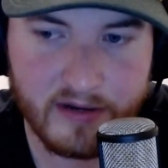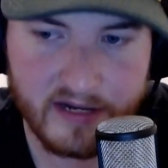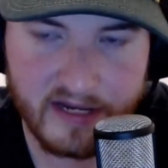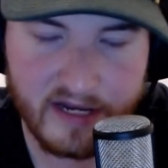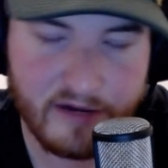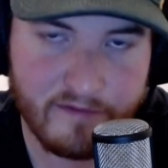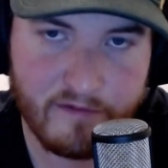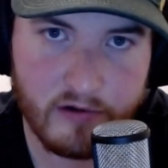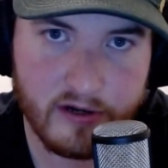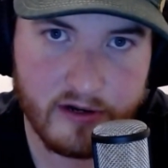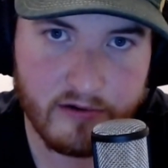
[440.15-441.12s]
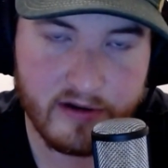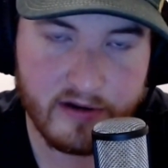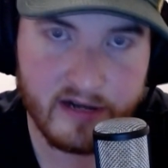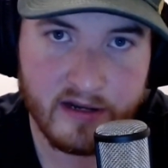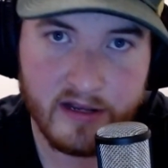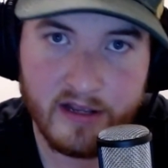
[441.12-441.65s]
get your 4 degree,
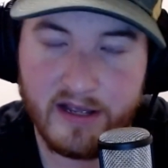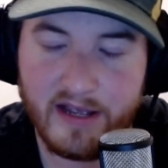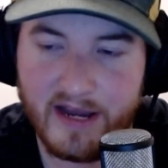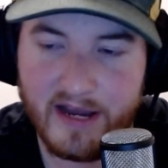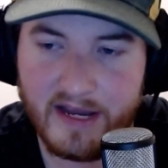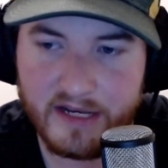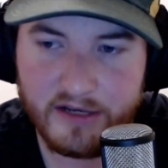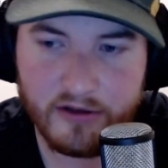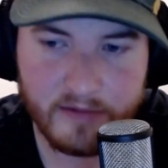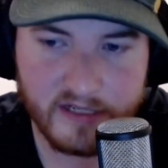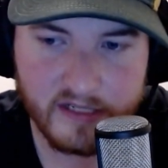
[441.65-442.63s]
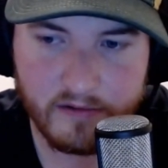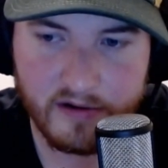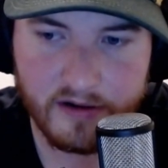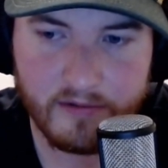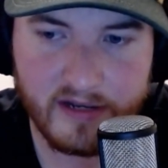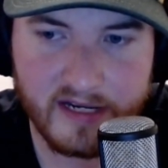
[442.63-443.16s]
and then you'll be squared
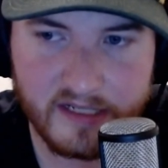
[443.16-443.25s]
away.